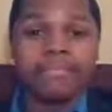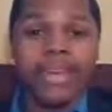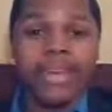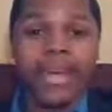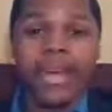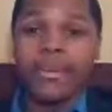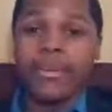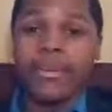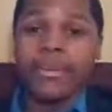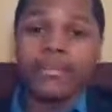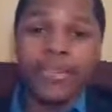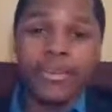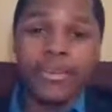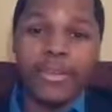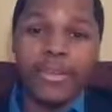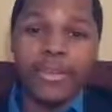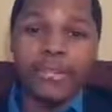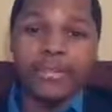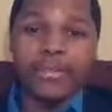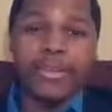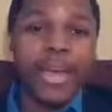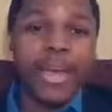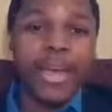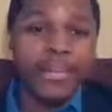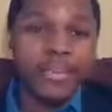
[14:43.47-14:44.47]
I don't know if you know,
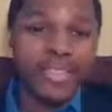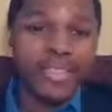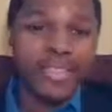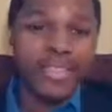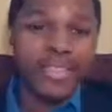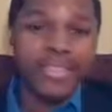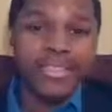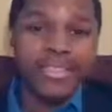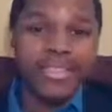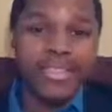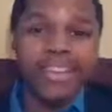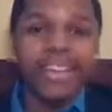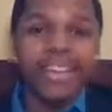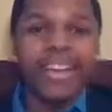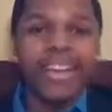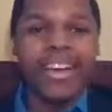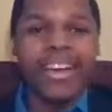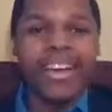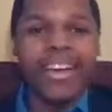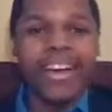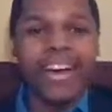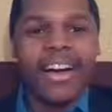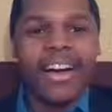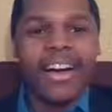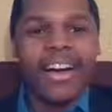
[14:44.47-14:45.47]
I'm a teen.
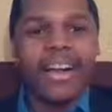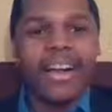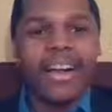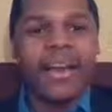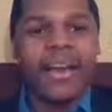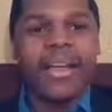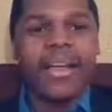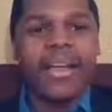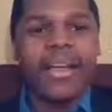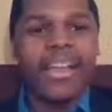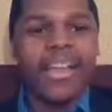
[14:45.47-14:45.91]
Uh,